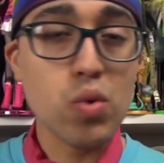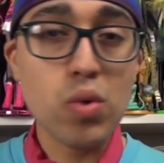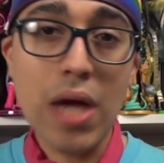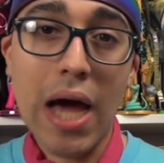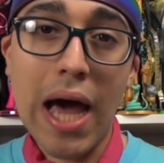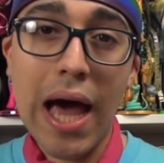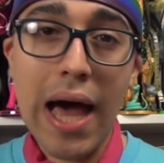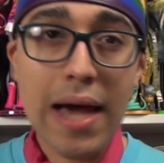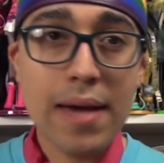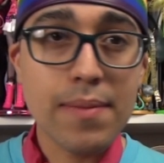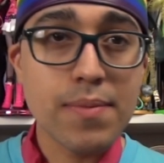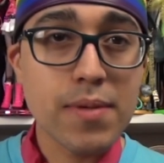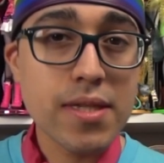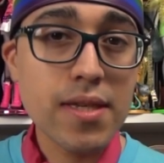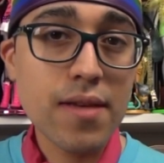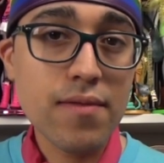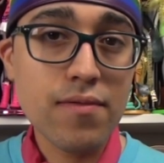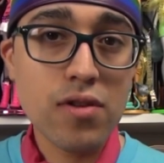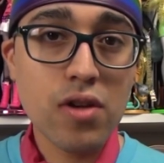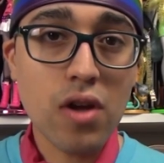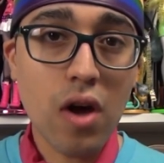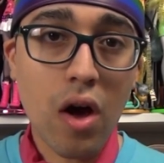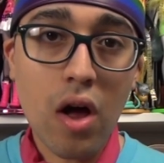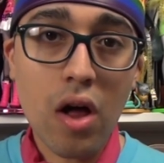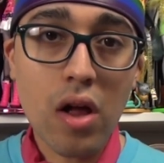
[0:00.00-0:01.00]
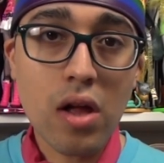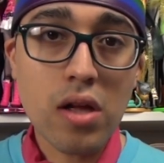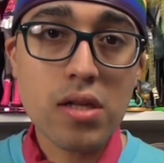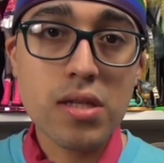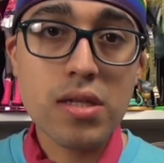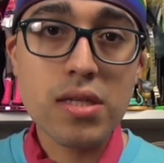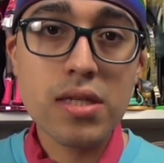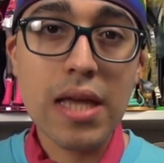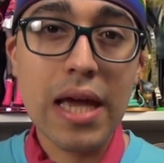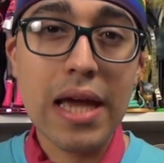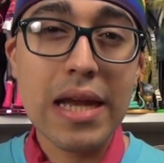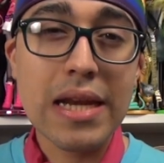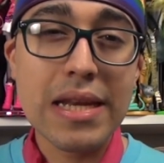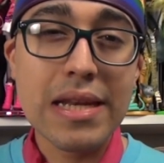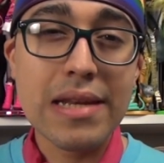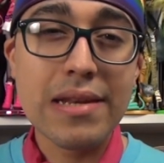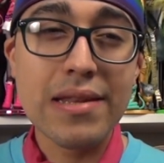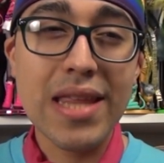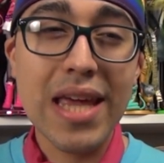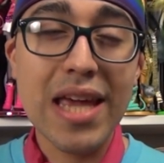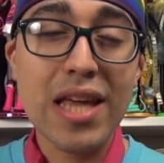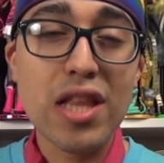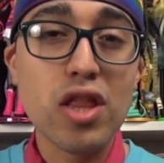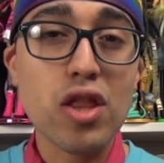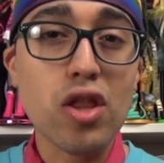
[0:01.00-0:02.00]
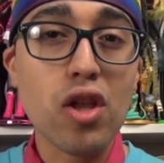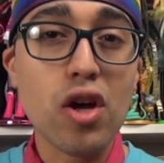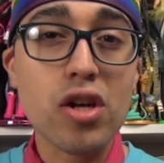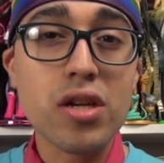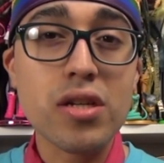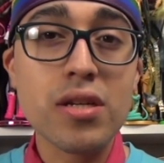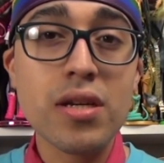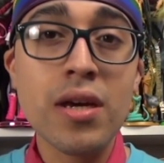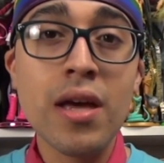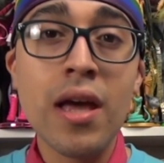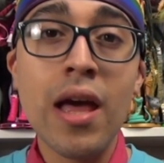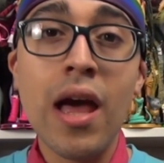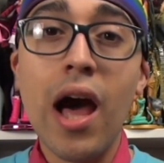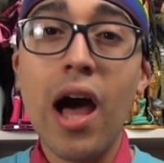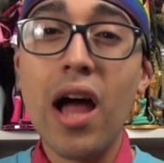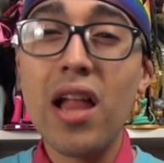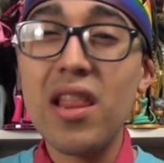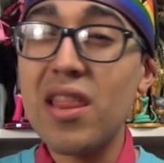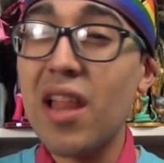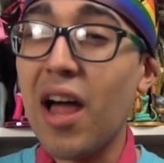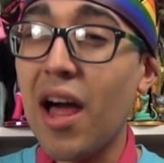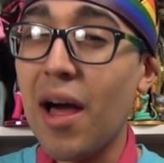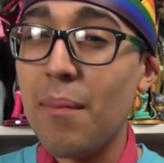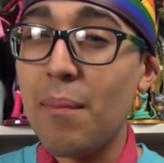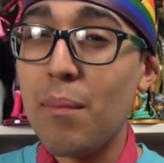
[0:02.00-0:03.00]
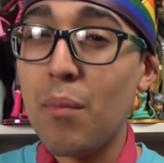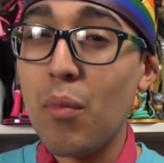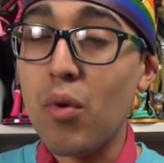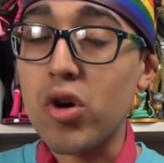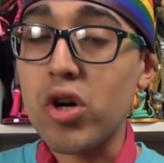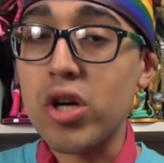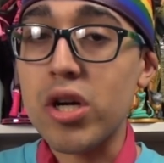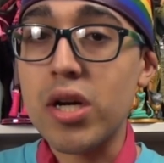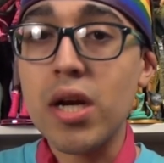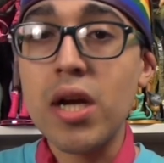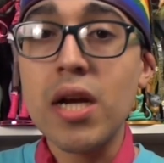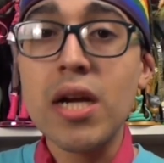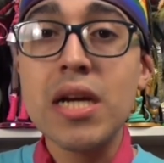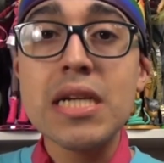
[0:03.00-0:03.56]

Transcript: types of dolls and they looked a lot more